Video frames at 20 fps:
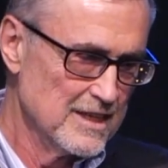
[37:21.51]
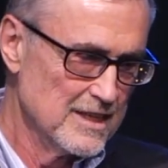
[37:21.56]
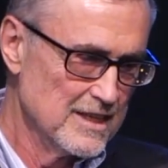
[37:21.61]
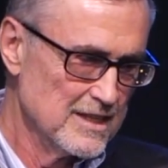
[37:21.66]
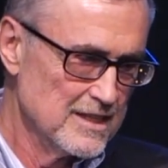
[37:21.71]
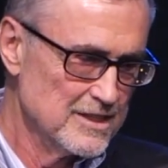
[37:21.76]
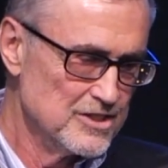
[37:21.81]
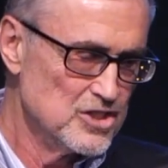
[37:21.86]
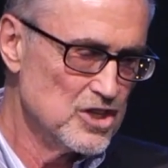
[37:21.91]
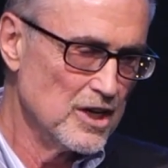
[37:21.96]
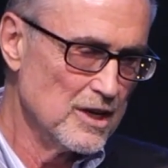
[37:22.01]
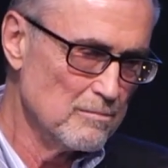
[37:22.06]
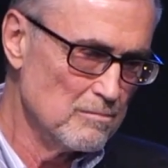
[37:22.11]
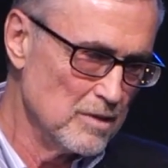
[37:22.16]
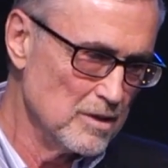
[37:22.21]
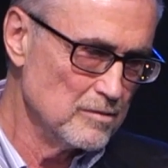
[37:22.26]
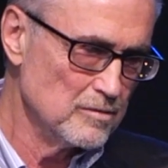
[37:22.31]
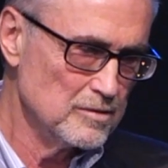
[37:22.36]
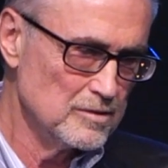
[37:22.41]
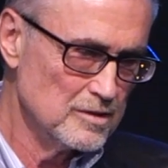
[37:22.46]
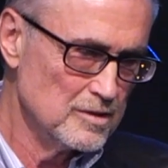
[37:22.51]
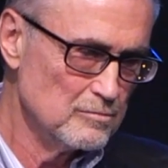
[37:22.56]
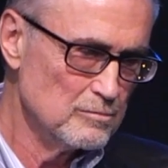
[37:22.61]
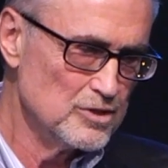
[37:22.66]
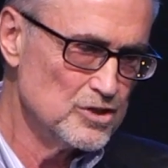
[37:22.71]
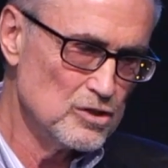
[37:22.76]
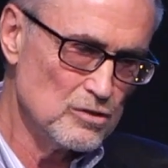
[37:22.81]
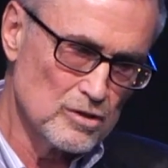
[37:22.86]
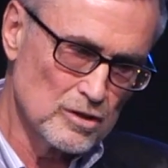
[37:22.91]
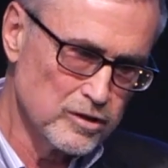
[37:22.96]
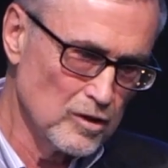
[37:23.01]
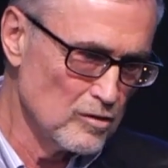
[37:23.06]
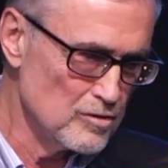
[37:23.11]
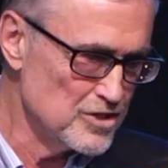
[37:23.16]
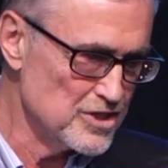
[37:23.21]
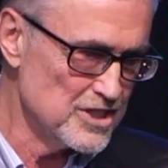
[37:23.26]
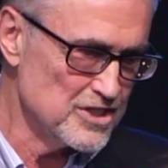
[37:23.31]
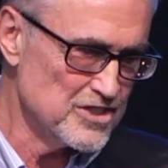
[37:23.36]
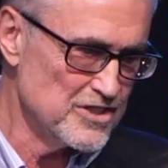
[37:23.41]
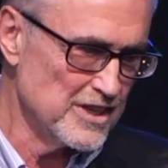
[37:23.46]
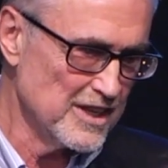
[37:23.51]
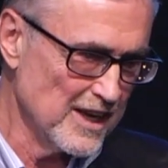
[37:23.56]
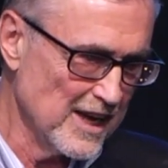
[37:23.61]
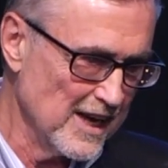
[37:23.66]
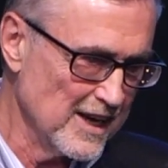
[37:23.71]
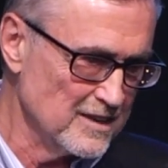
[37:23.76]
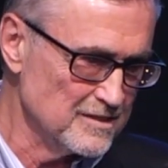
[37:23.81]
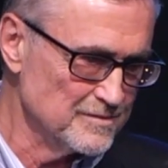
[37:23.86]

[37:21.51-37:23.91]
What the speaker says: Jim, would you close this thing out?